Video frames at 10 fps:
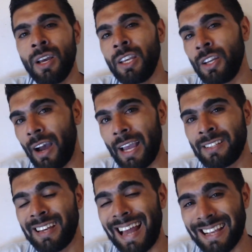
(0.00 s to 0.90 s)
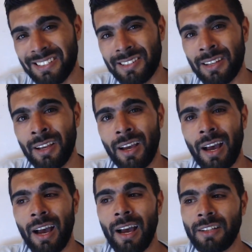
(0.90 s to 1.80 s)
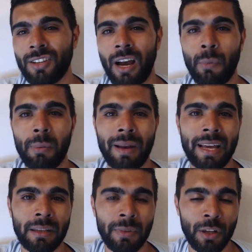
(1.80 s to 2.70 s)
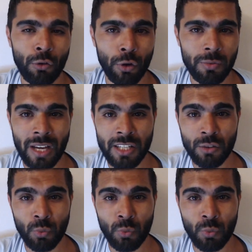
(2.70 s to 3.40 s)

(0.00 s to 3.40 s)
United's last time we played them in the group stages,